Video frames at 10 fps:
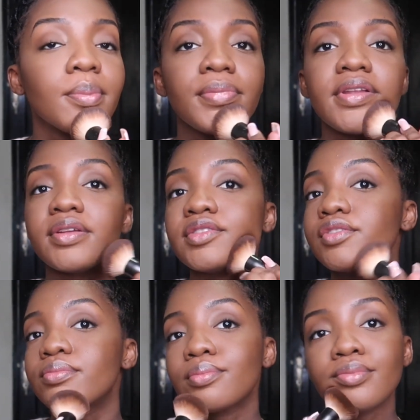
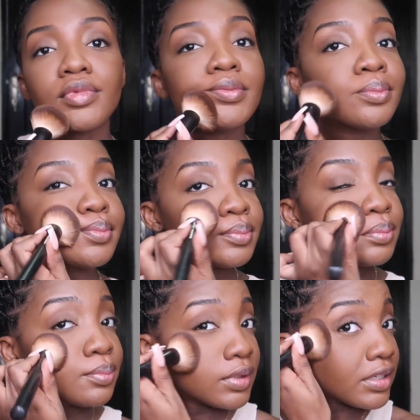
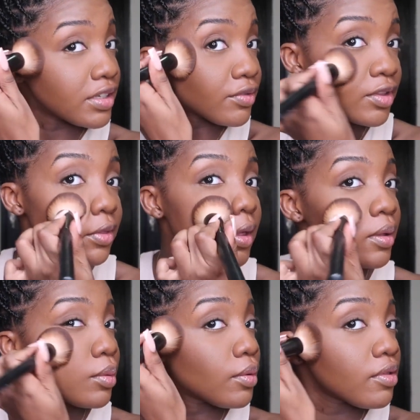blend
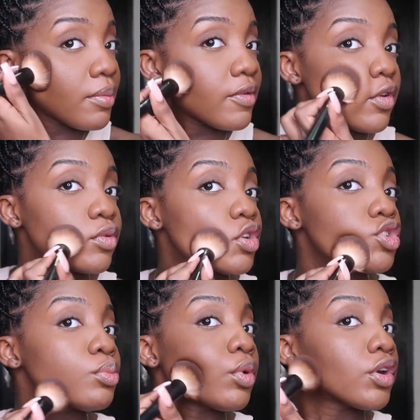everything with my
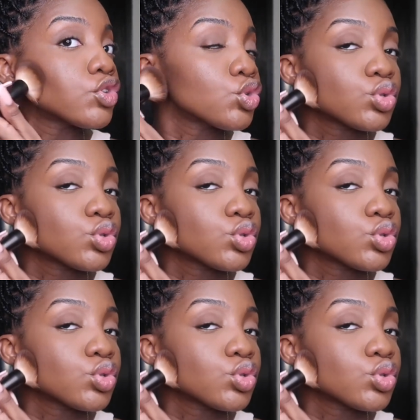foundation brush.